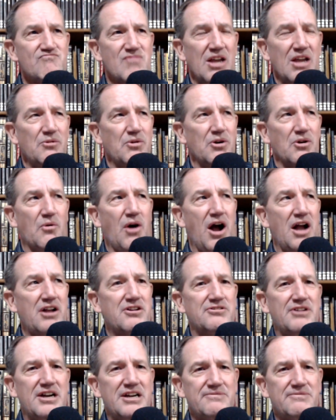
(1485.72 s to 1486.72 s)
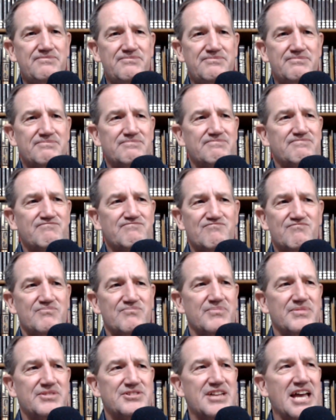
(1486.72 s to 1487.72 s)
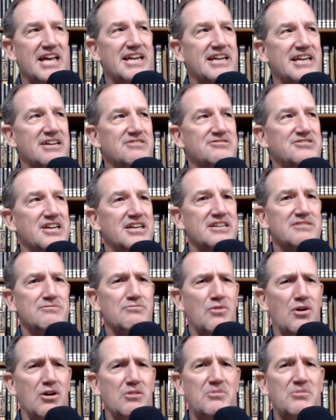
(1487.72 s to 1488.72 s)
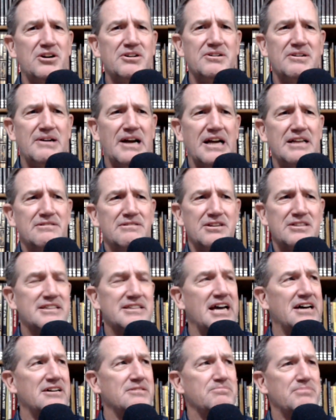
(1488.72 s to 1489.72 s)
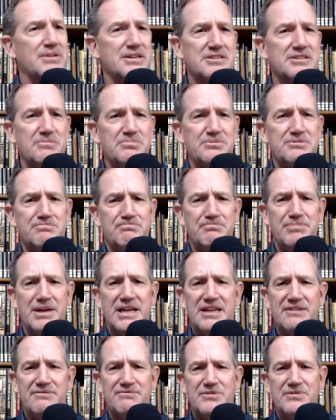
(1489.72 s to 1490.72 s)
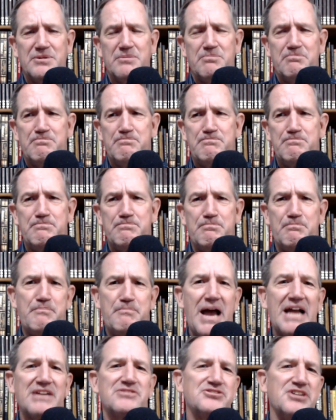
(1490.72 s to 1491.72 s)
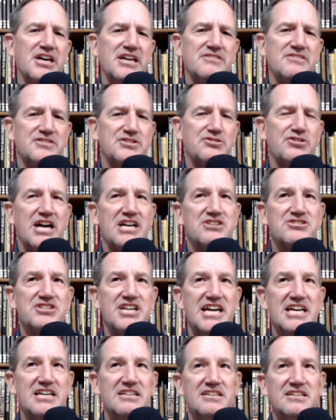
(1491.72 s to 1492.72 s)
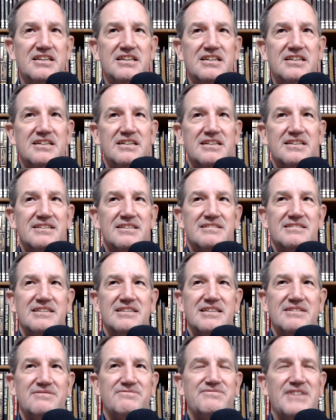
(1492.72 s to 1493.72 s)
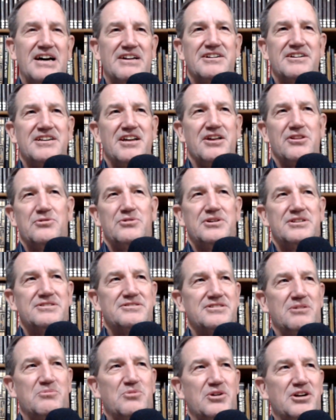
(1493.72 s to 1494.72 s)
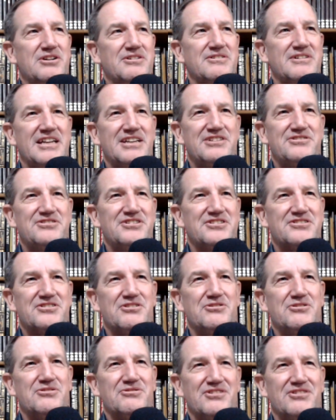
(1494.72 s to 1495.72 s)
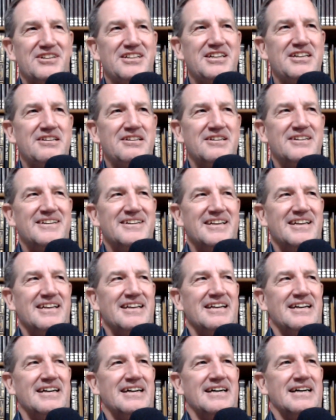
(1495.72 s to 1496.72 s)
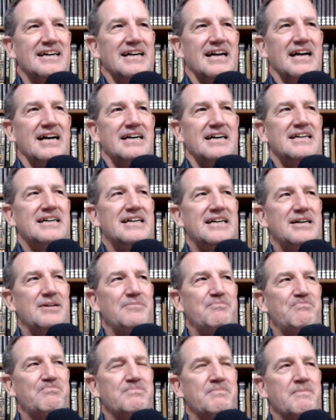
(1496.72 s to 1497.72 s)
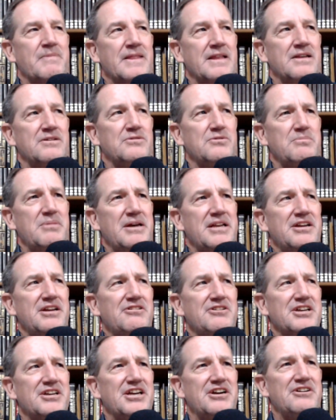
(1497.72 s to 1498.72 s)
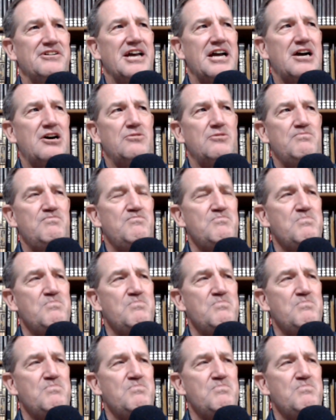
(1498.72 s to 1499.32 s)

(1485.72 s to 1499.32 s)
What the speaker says: And we were walking around, standing outside of Walmart. I looked down, picked up a penny from the backside of a trash can, found another one somewhere. And he's just going, really? We've been here a year now.